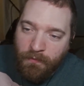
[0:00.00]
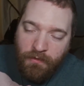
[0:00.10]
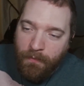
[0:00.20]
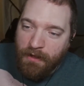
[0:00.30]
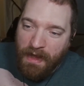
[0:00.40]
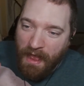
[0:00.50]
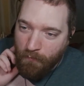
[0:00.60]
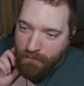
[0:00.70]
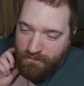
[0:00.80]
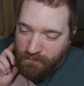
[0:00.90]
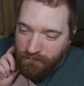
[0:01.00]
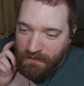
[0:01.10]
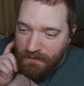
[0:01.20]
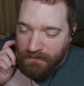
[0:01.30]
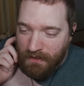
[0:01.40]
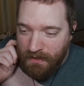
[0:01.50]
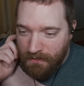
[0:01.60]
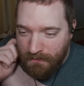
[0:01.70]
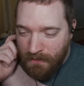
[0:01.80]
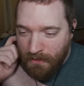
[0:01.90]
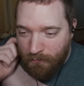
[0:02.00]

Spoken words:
It took about an hour and 15 to get in.